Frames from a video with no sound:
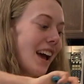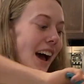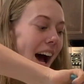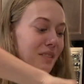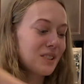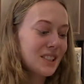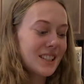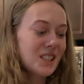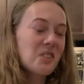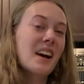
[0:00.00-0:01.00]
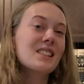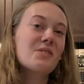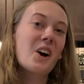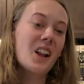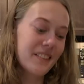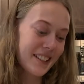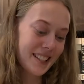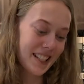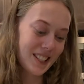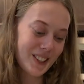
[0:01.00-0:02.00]
I'm just gonna transfer all of this
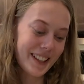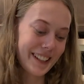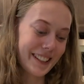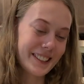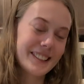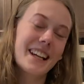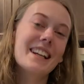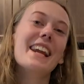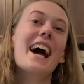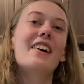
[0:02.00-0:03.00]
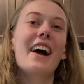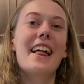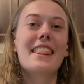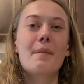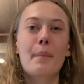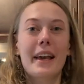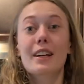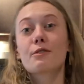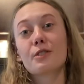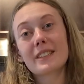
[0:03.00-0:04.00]
into the little tin now and then bake
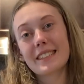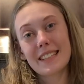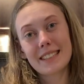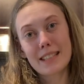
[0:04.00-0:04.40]
it for 60